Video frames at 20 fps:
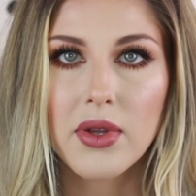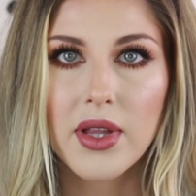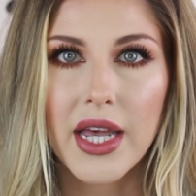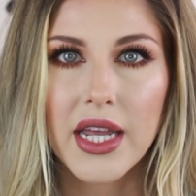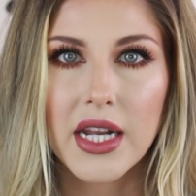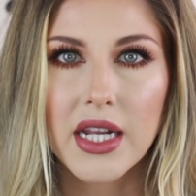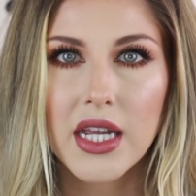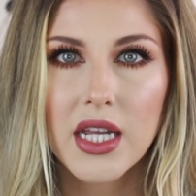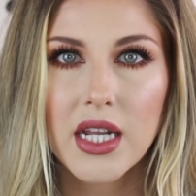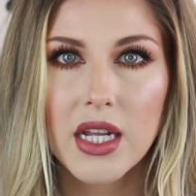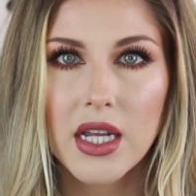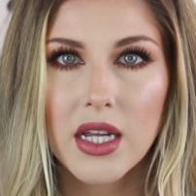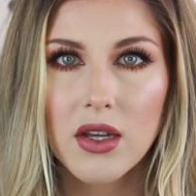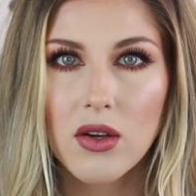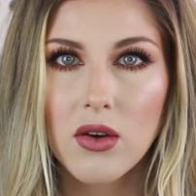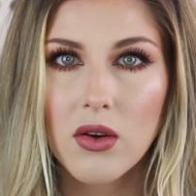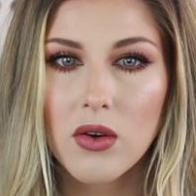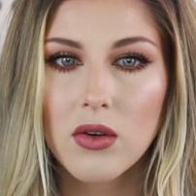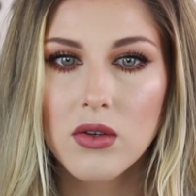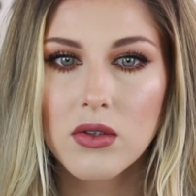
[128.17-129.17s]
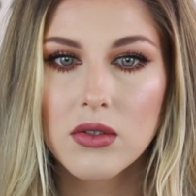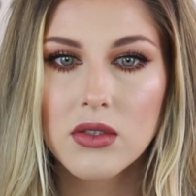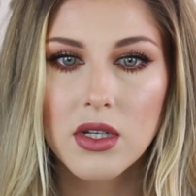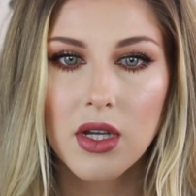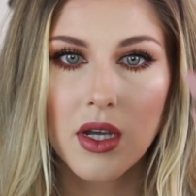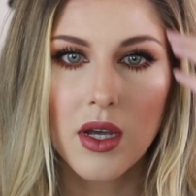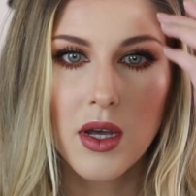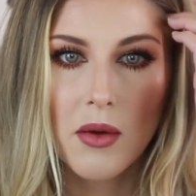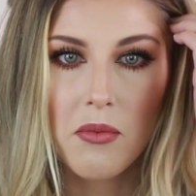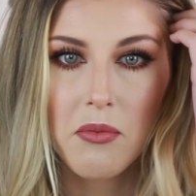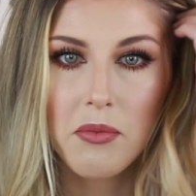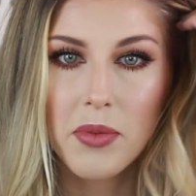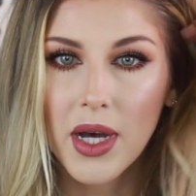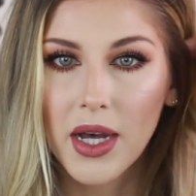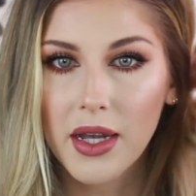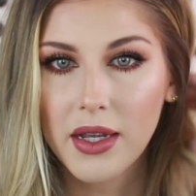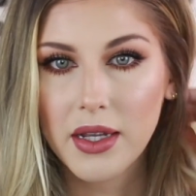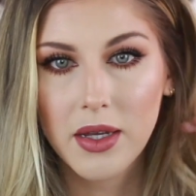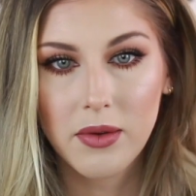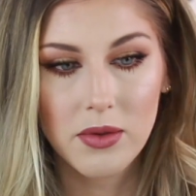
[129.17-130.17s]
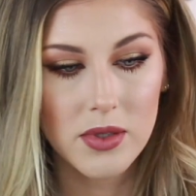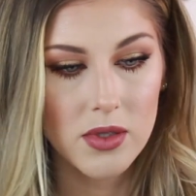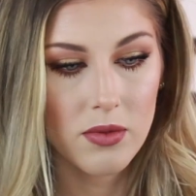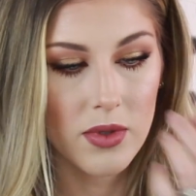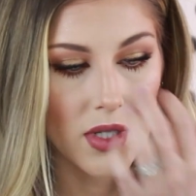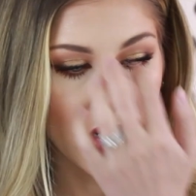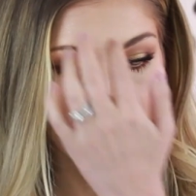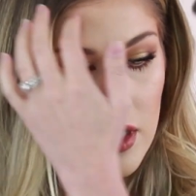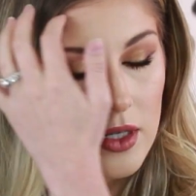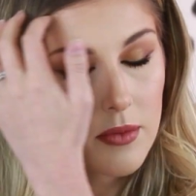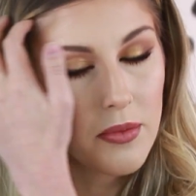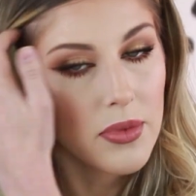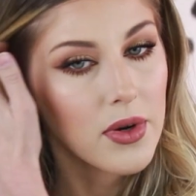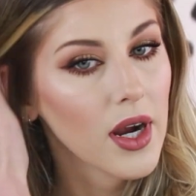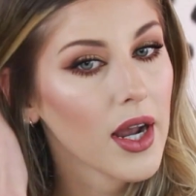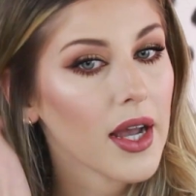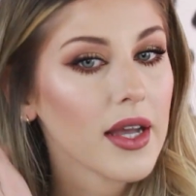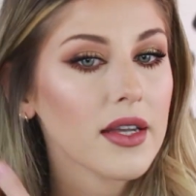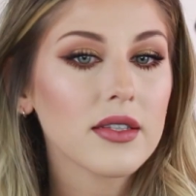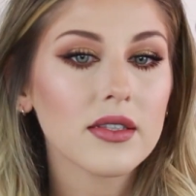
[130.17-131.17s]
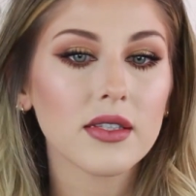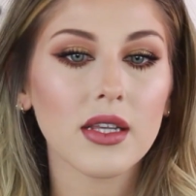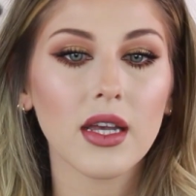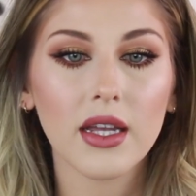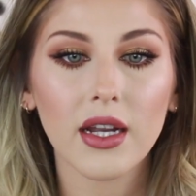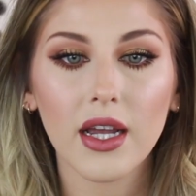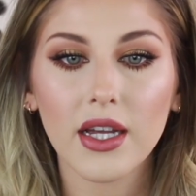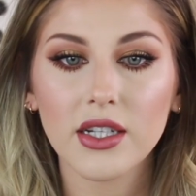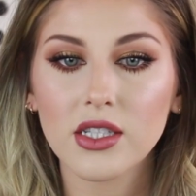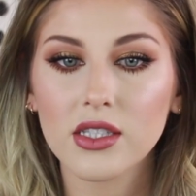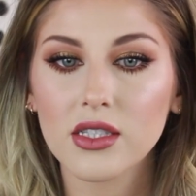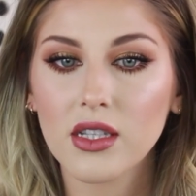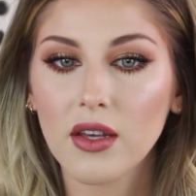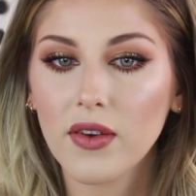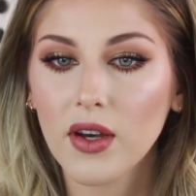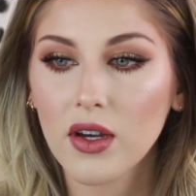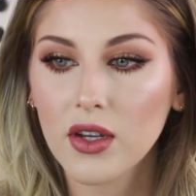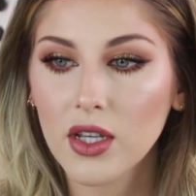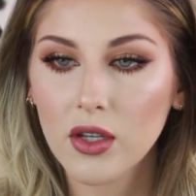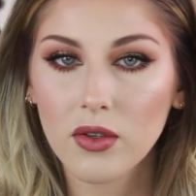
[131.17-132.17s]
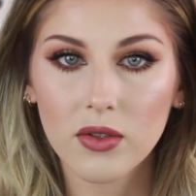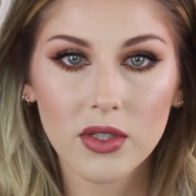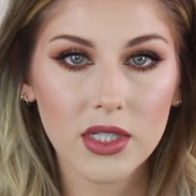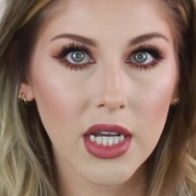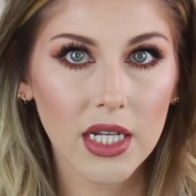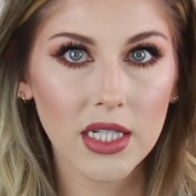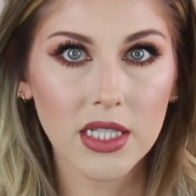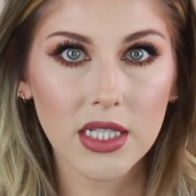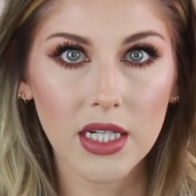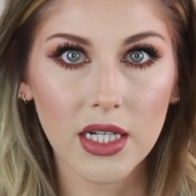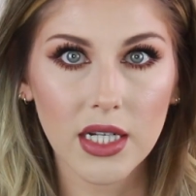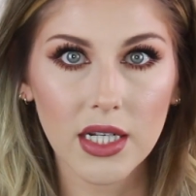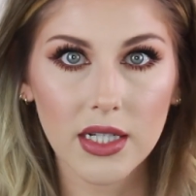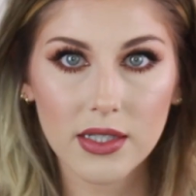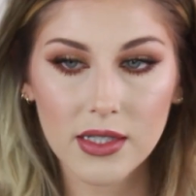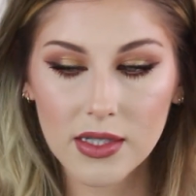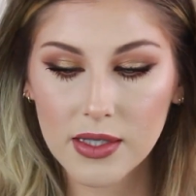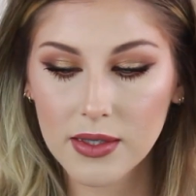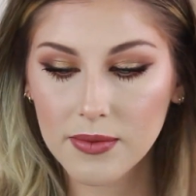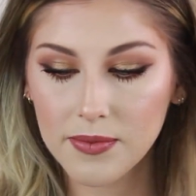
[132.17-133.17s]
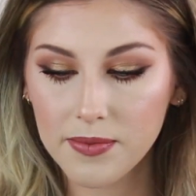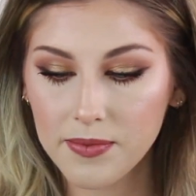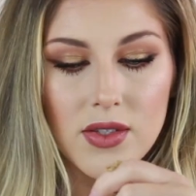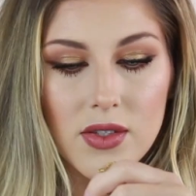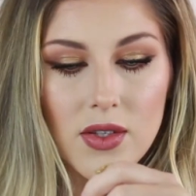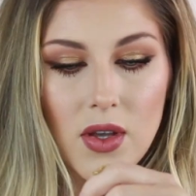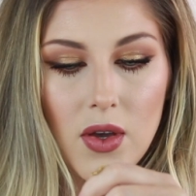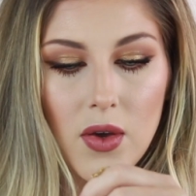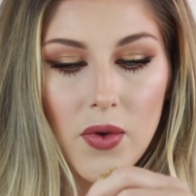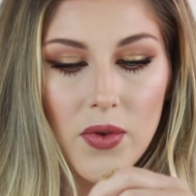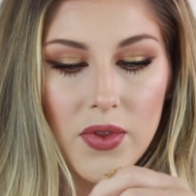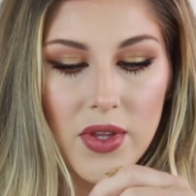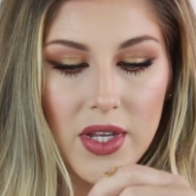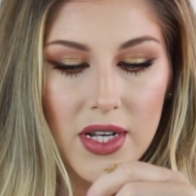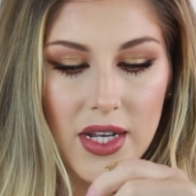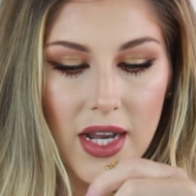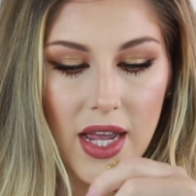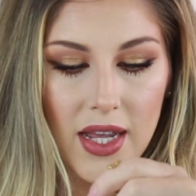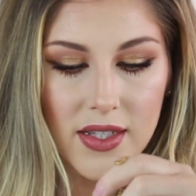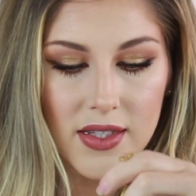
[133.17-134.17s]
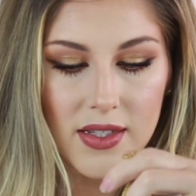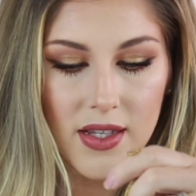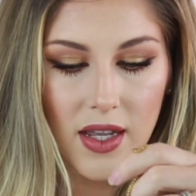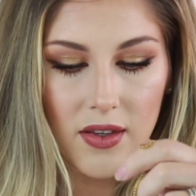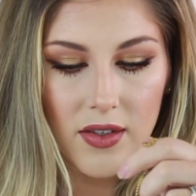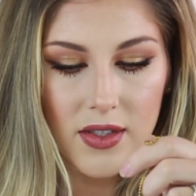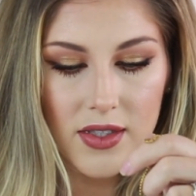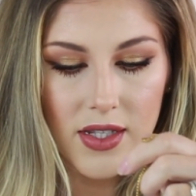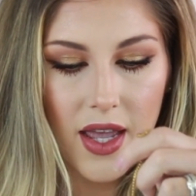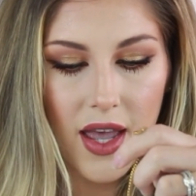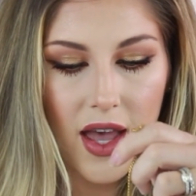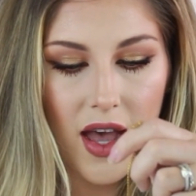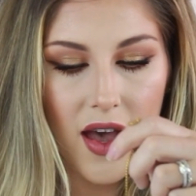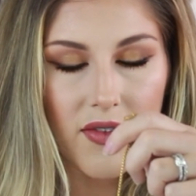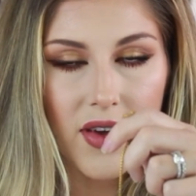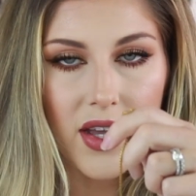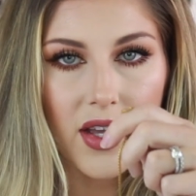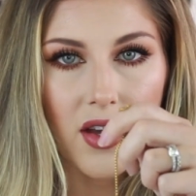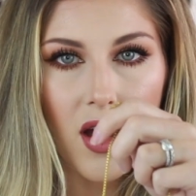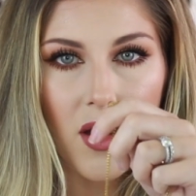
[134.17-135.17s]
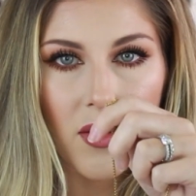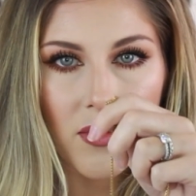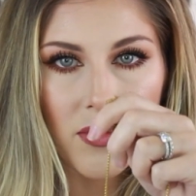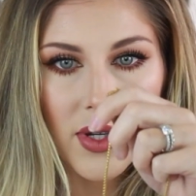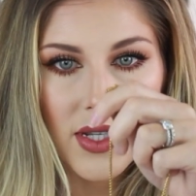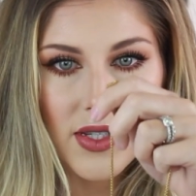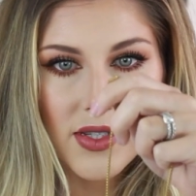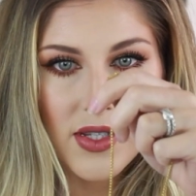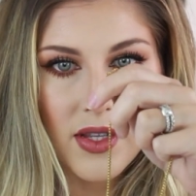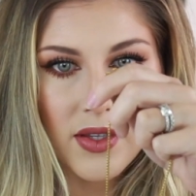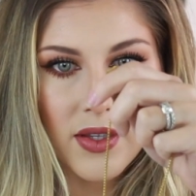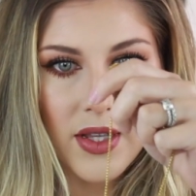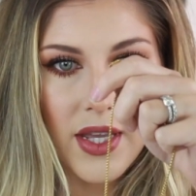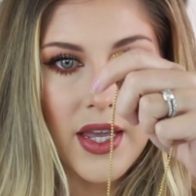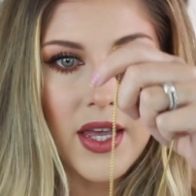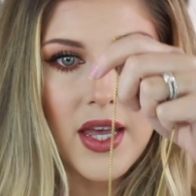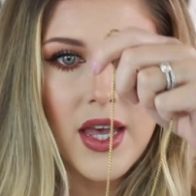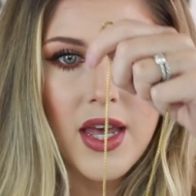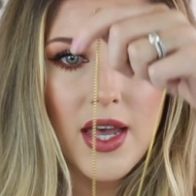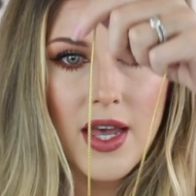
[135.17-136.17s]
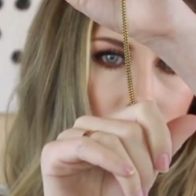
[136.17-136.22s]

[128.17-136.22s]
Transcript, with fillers: plated in gold, but it was a really good price and I just love how cute and dainty it is. So the next necklace I have, I got recently.